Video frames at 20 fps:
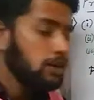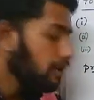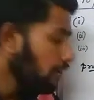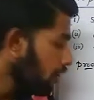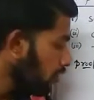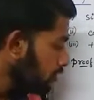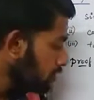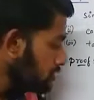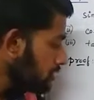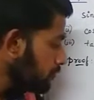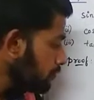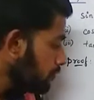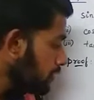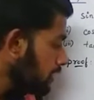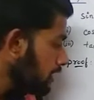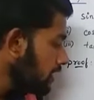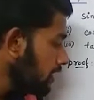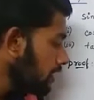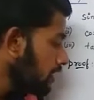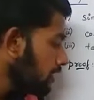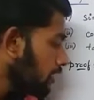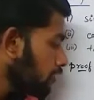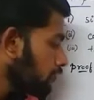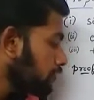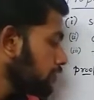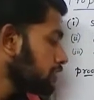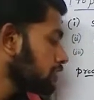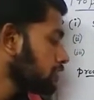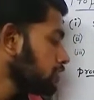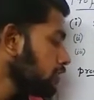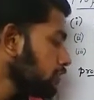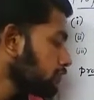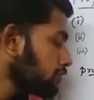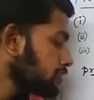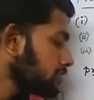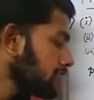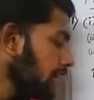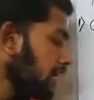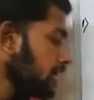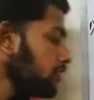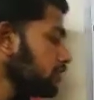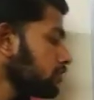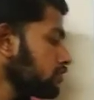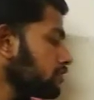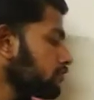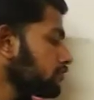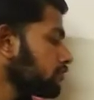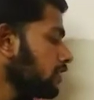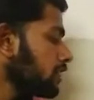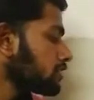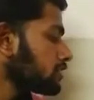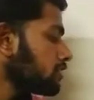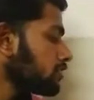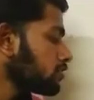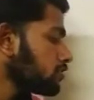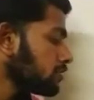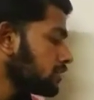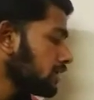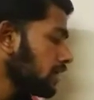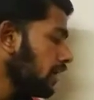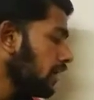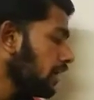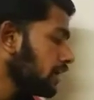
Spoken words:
Or simply, if we shift sine function to the